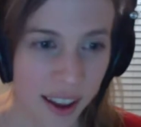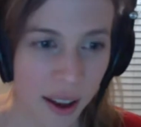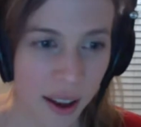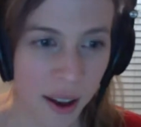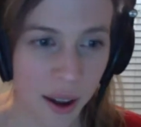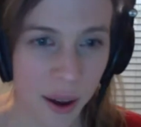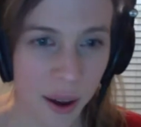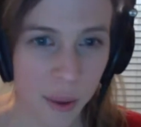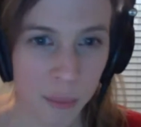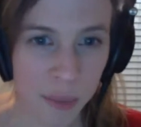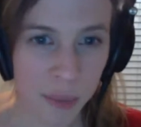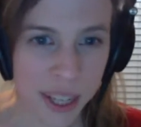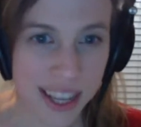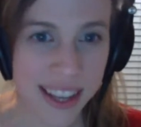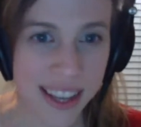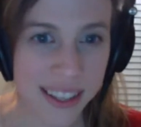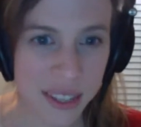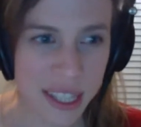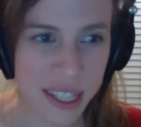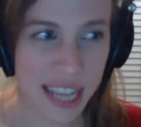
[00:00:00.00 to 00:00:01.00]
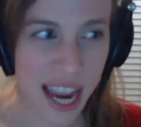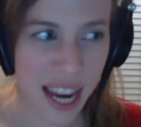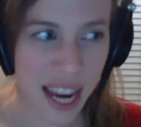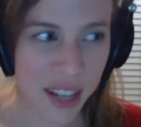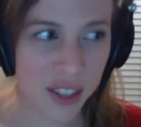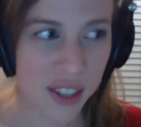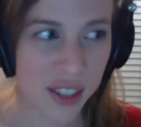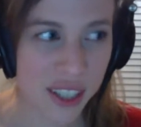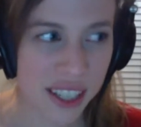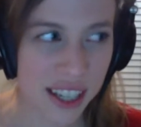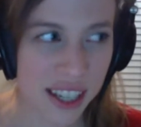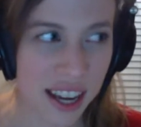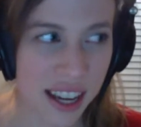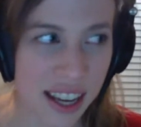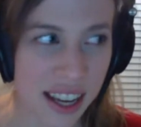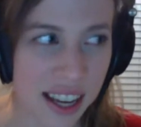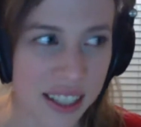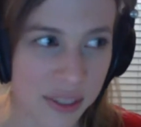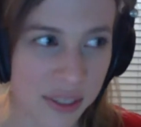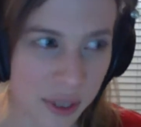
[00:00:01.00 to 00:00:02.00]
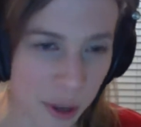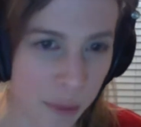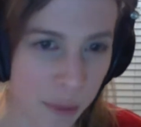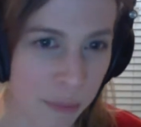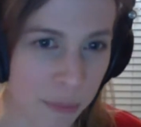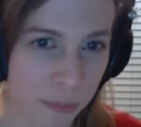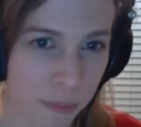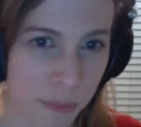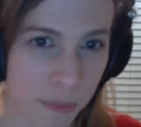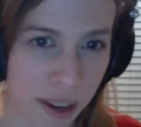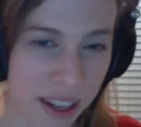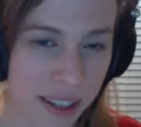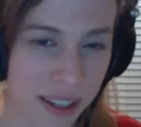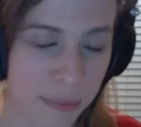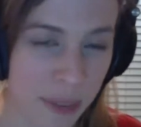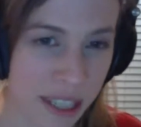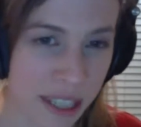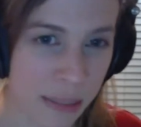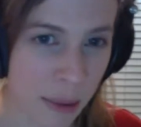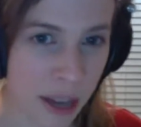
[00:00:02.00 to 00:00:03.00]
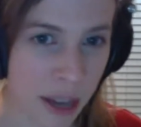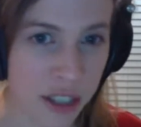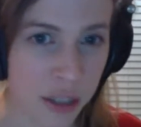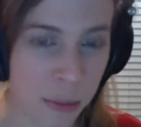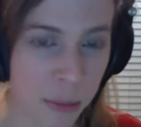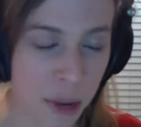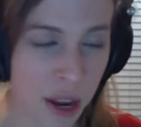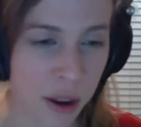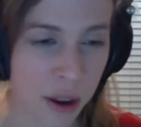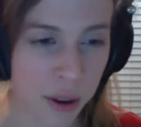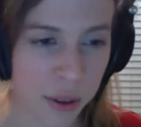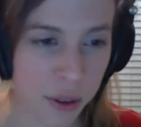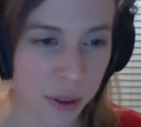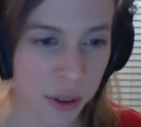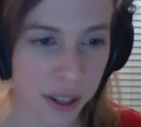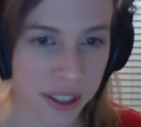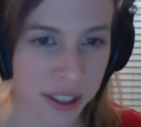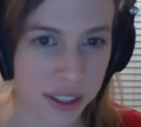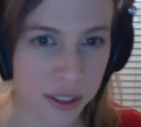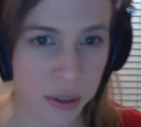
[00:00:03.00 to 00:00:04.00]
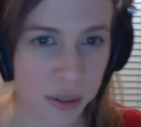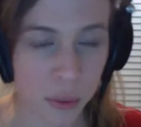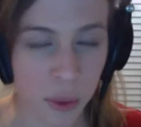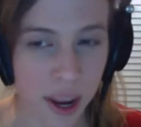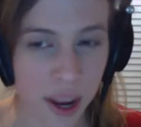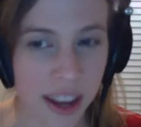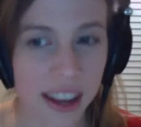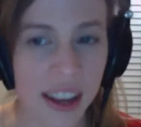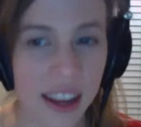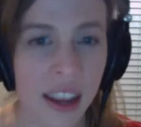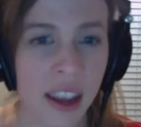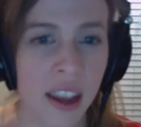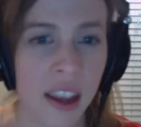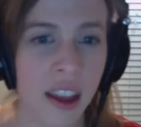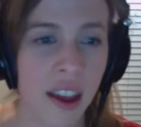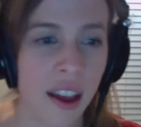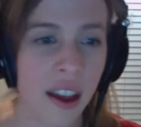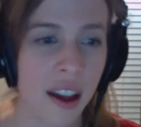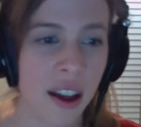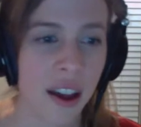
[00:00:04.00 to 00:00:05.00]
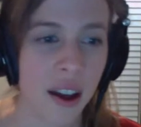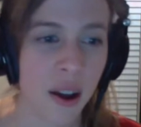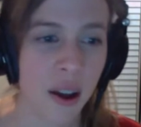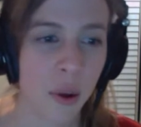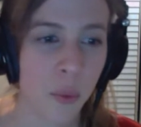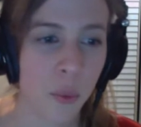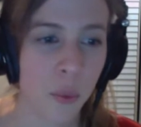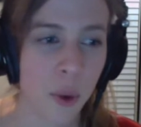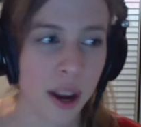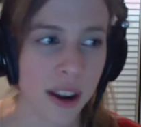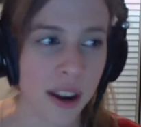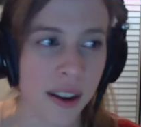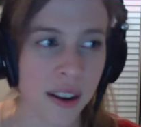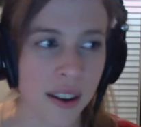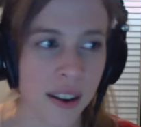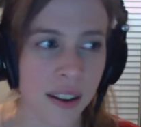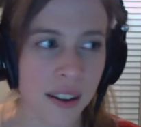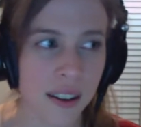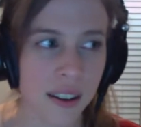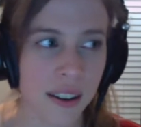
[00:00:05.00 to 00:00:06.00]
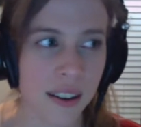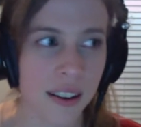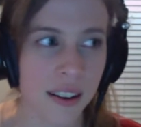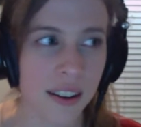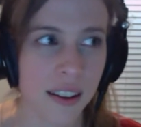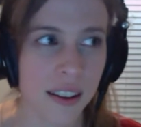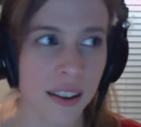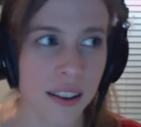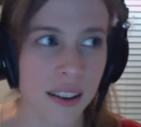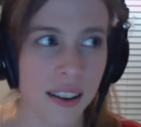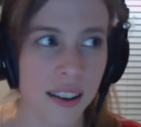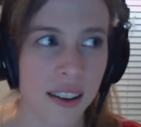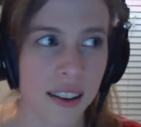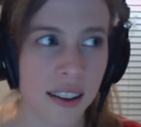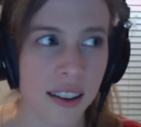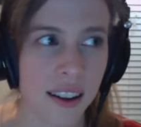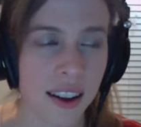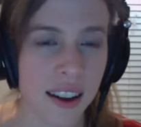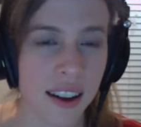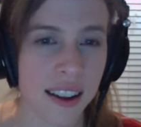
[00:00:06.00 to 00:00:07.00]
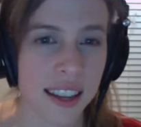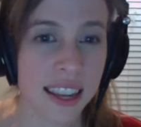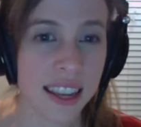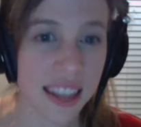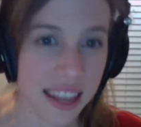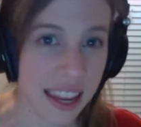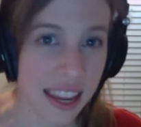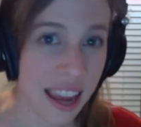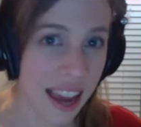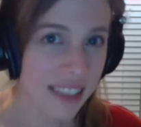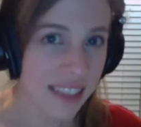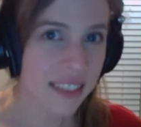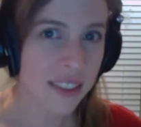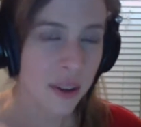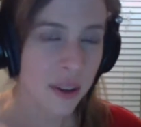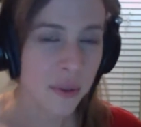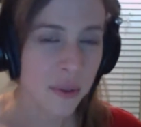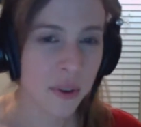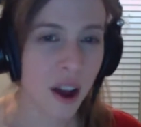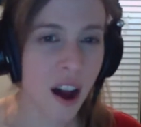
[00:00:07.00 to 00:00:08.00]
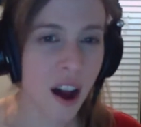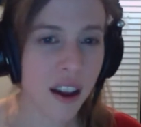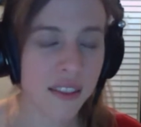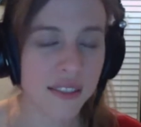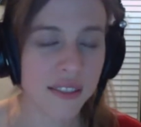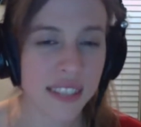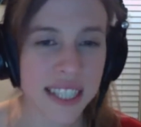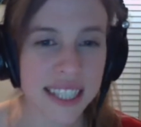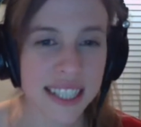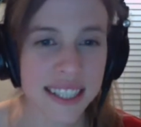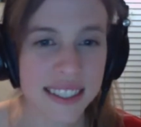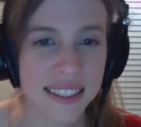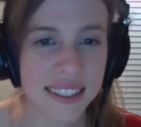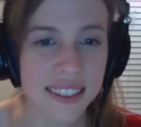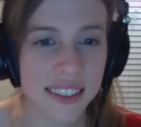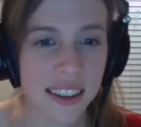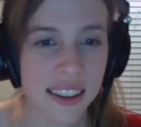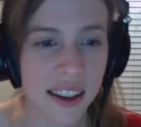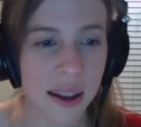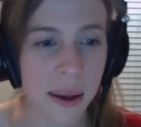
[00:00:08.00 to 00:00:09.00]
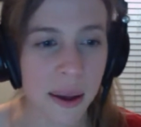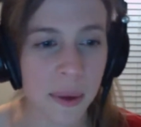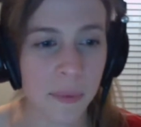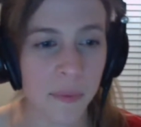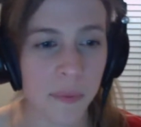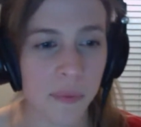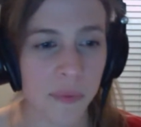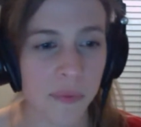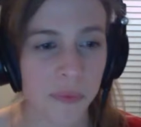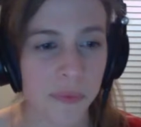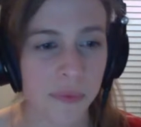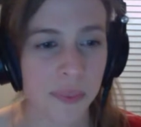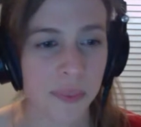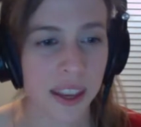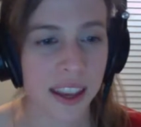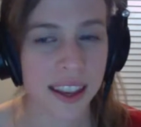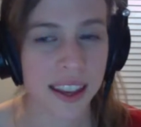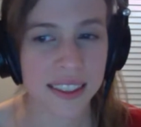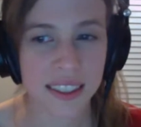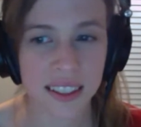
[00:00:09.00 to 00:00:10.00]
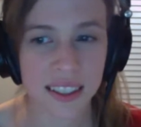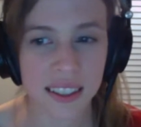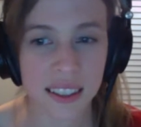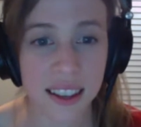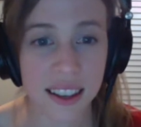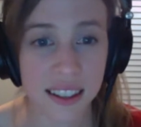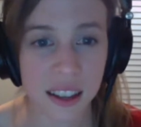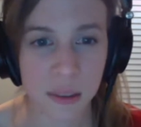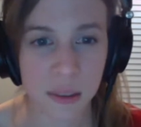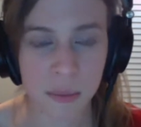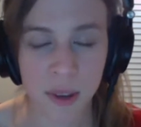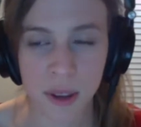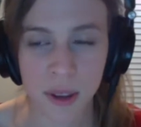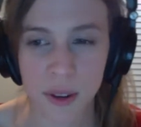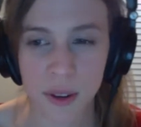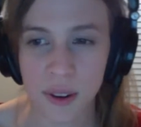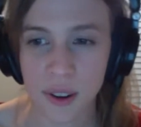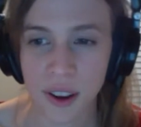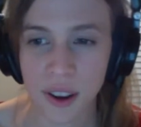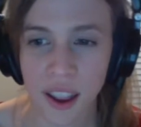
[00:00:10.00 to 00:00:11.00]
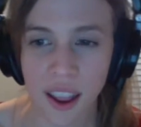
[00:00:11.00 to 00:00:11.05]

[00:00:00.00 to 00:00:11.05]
um, but it, it's actually I, I, developed my my spaceship character in such a way uh, where uh, he, he has his own conflicts um, as a as a computer